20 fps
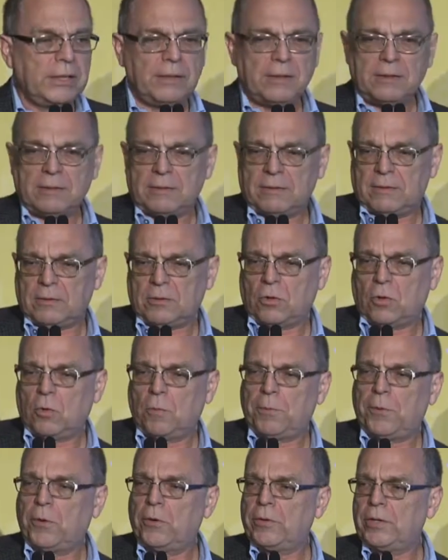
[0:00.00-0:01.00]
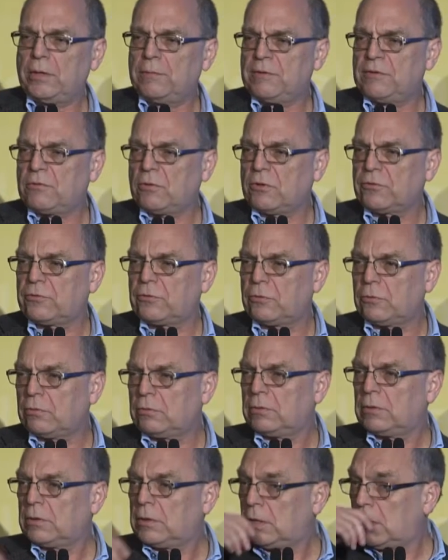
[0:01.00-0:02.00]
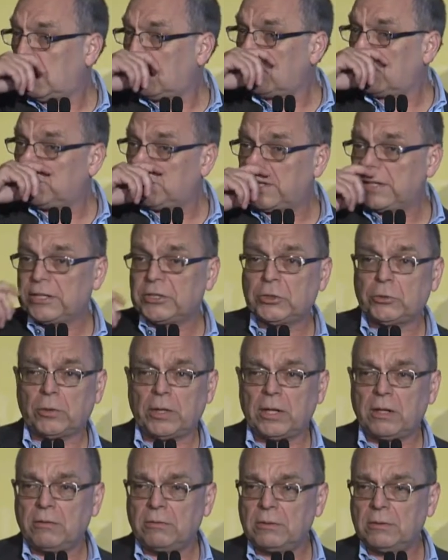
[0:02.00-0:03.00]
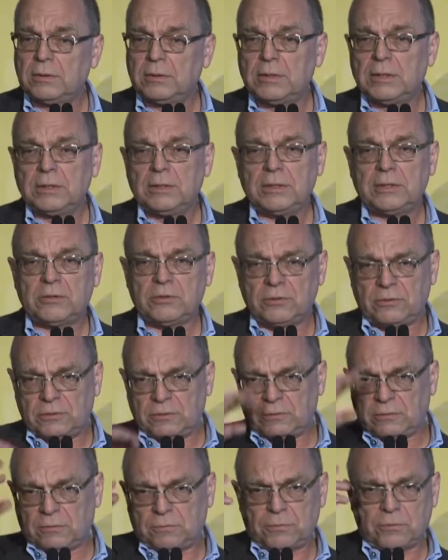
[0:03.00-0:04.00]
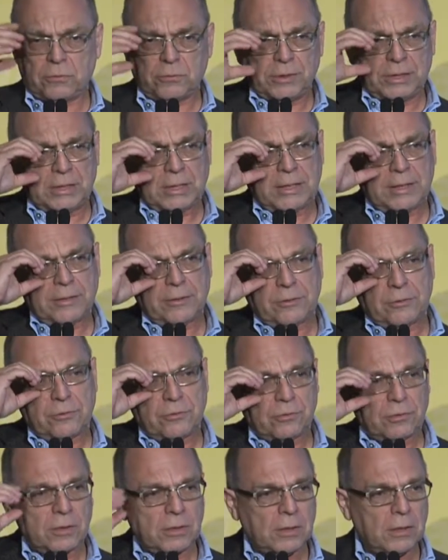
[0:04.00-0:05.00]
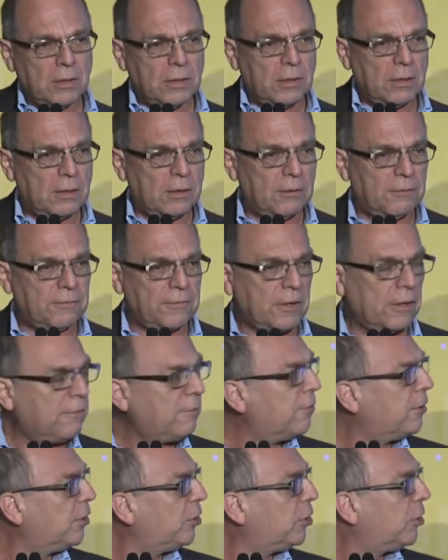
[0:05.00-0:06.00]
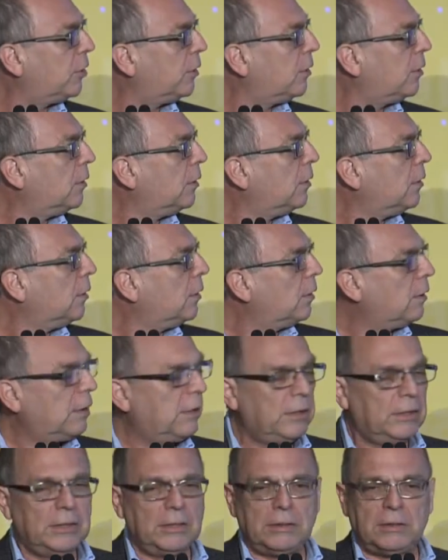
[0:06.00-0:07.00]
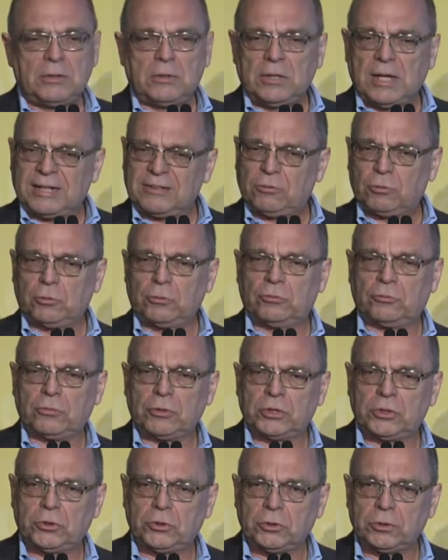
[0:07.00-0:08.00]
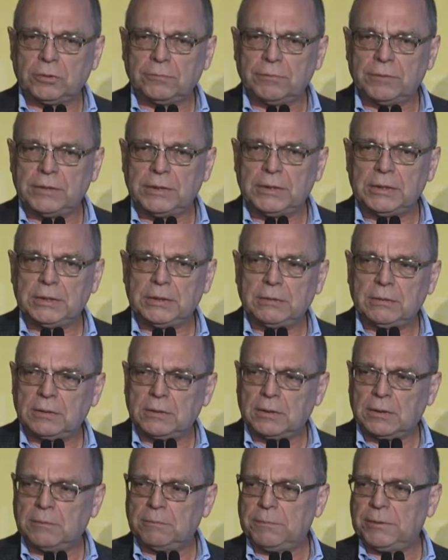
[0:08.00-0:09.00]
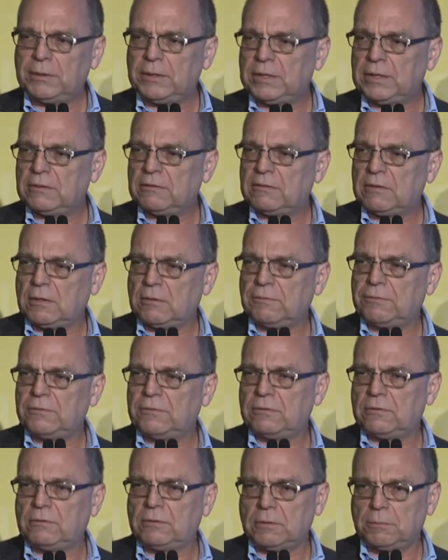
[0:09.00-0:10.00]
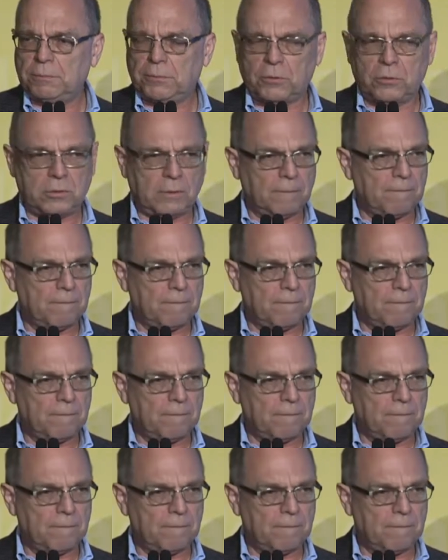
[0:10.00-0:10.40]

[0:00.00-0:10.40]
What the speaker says: the whole podium is also covered by a shroud. It consists of 3 layers of coverage. The actual structure of the building itself is a simple